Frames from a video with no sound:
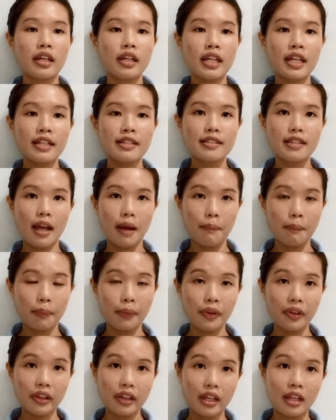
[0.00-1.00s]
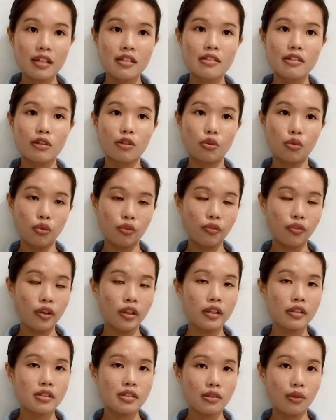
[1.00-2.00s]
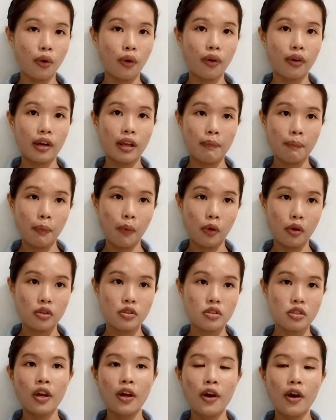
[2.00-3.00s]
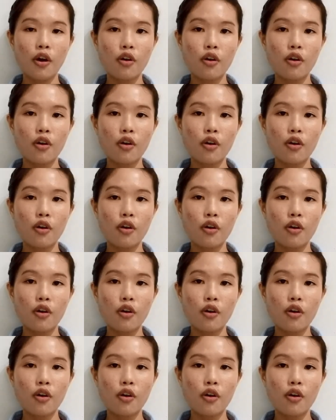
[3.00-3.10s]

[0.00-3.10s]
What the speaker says: The example is TOEFL score reports.